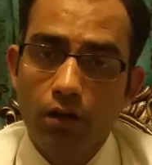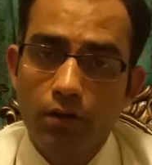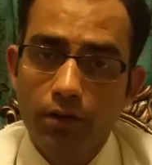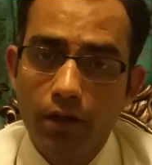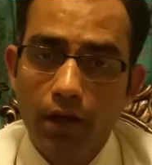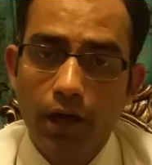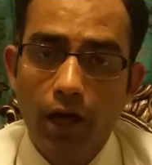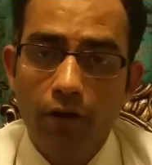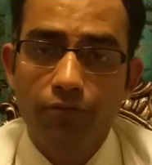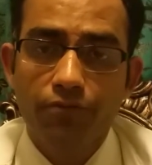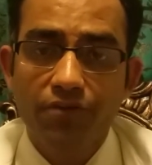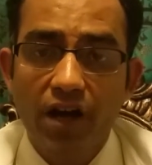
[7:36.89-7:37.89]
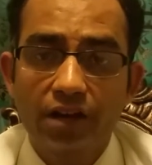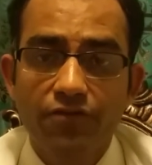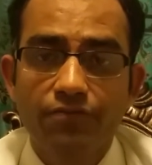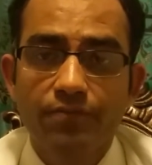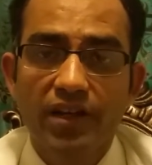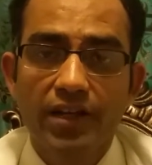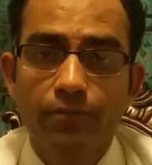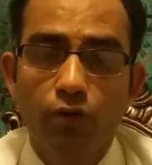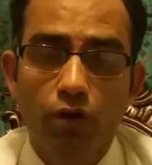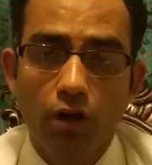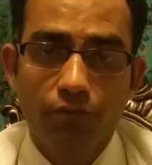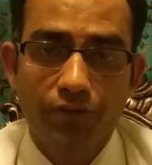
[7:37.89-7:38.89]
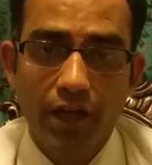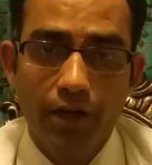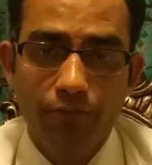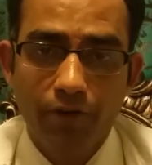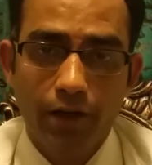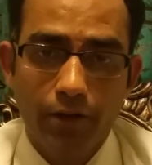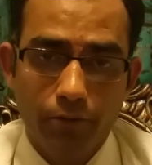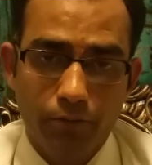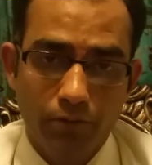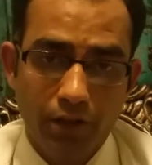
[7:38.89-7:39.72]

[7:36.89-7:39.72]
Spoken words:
they have 5 millimole of Km